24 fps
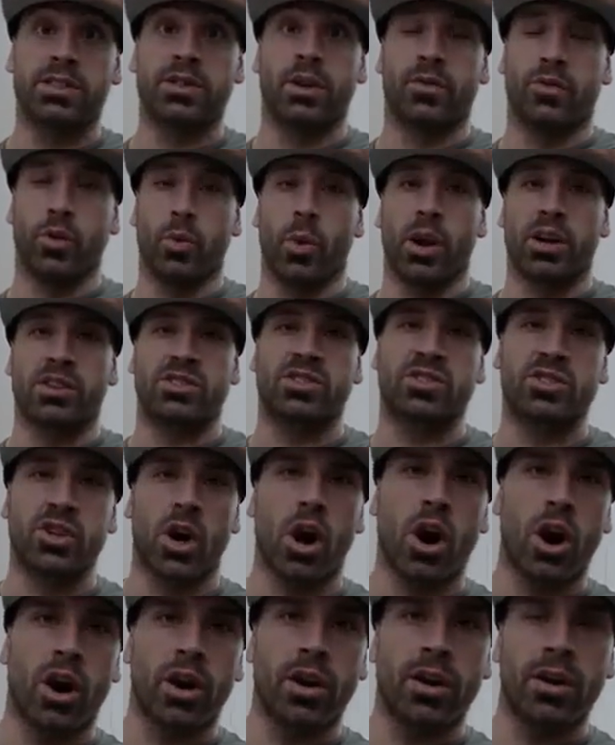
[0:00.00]
So if you want to
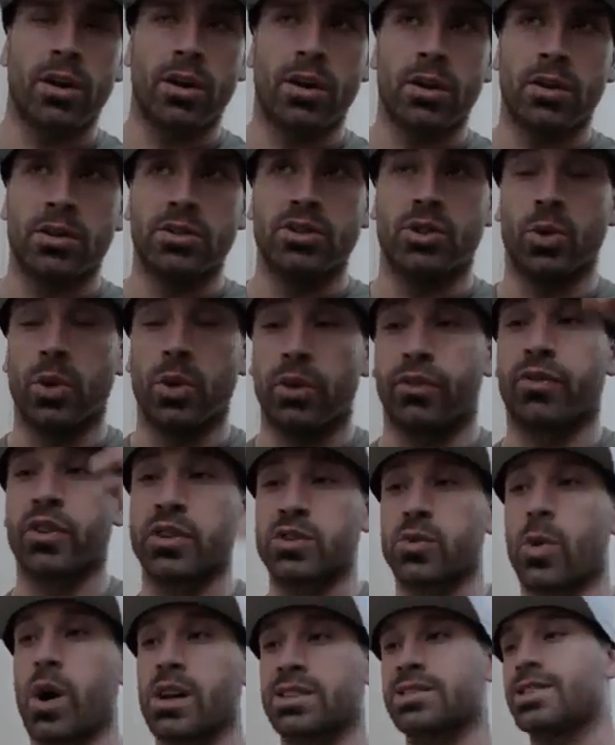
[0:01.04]
start doing
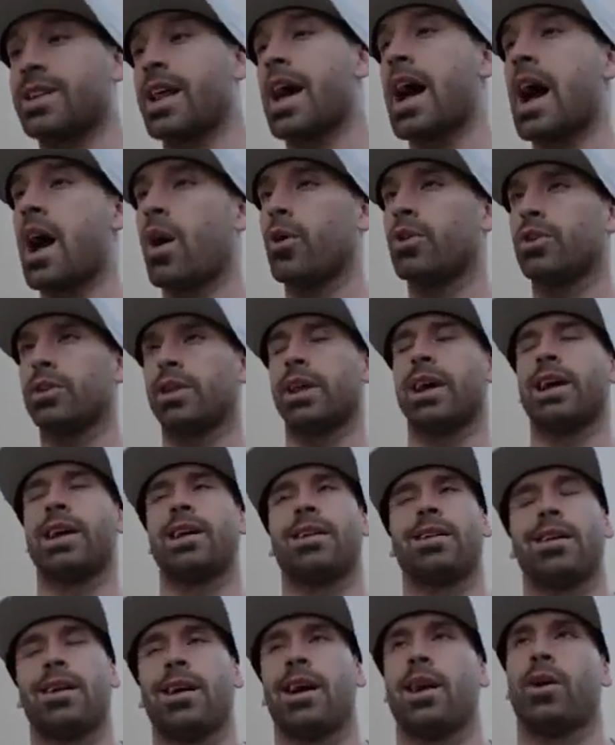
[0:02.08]
front squats now and you're like,
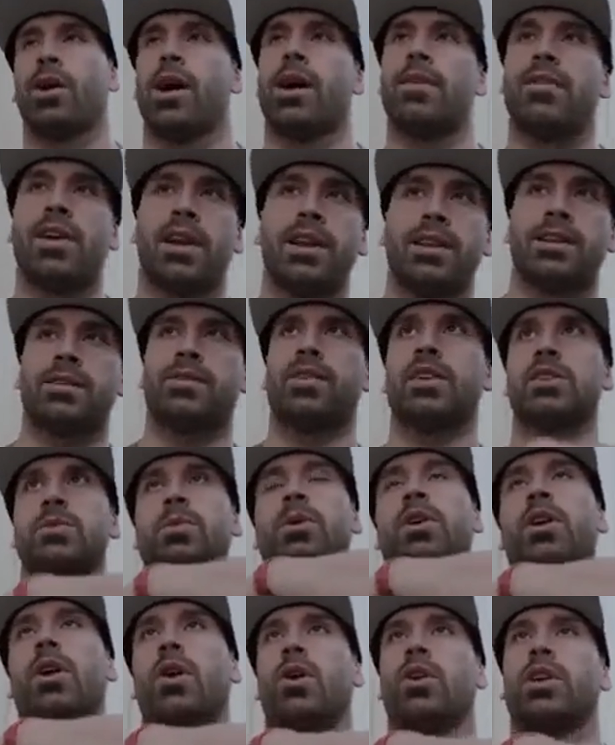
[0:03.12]
oh, I don't have any of this
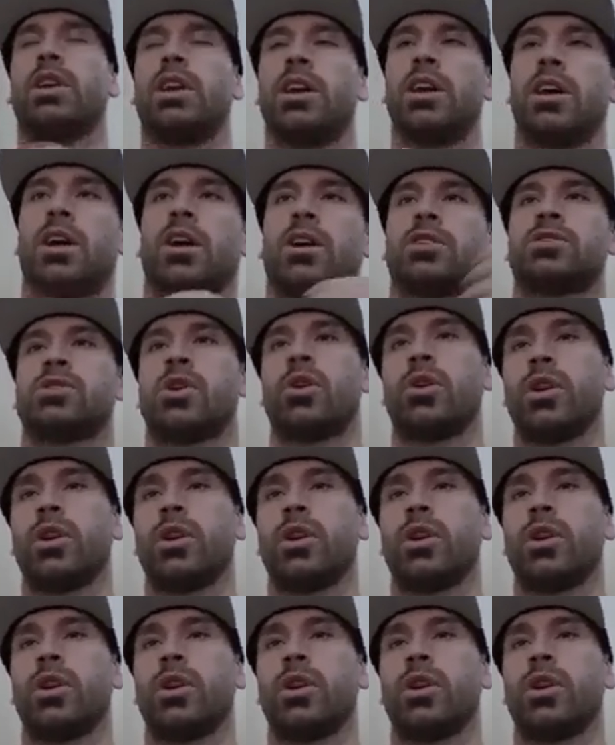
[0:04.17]
flexibility to hold it here, to